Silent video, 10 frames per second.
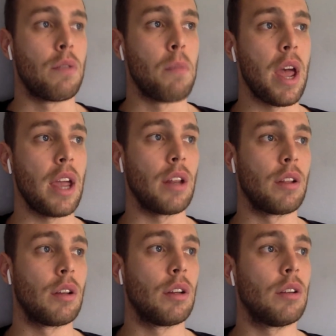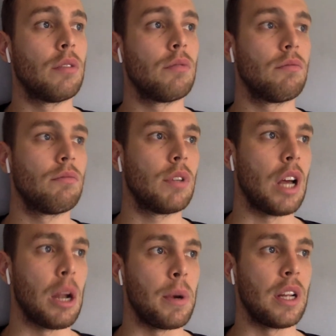main
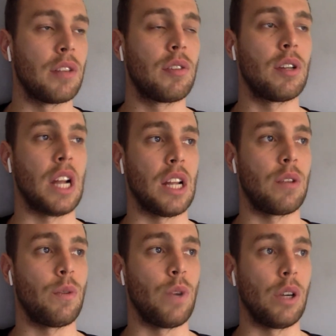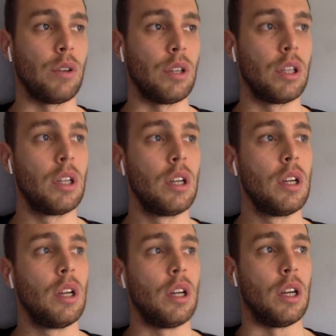elements that we could
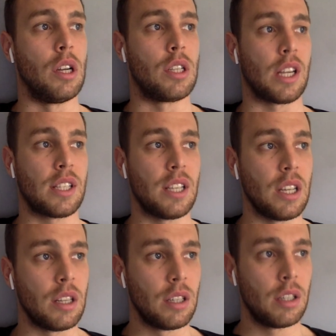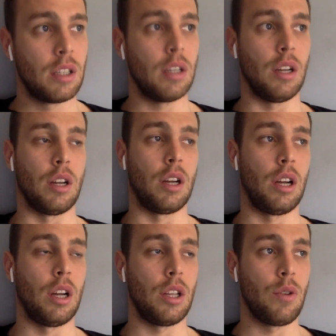succeed
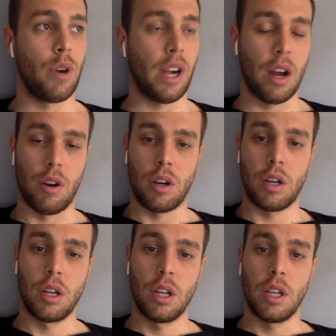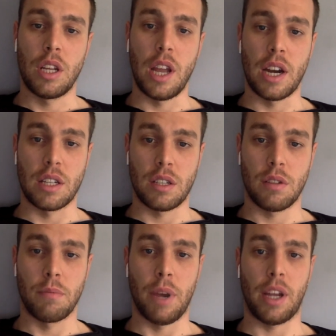during our years
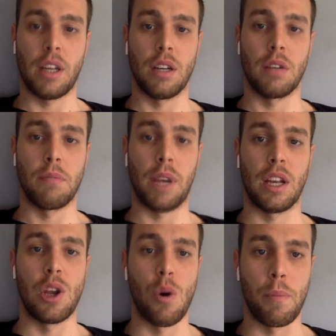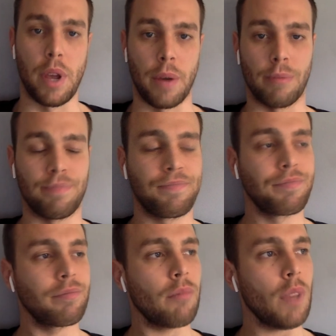back in UOP.
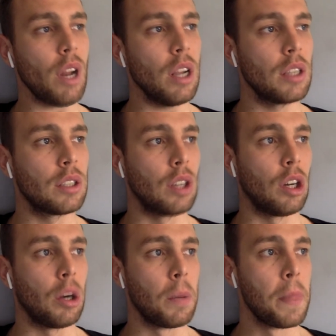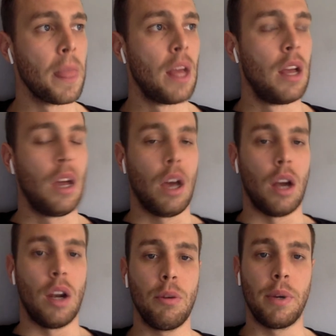So
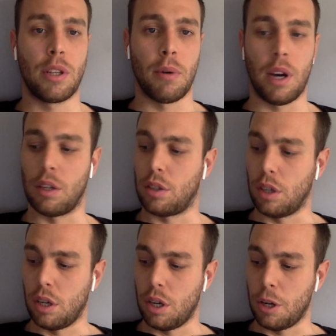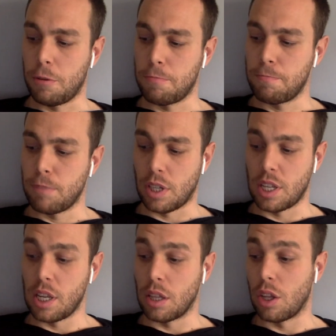a little bit about the
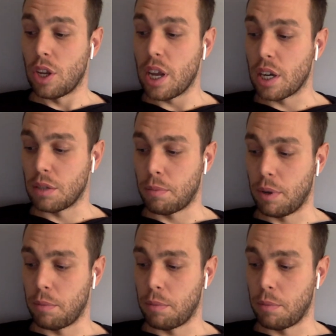years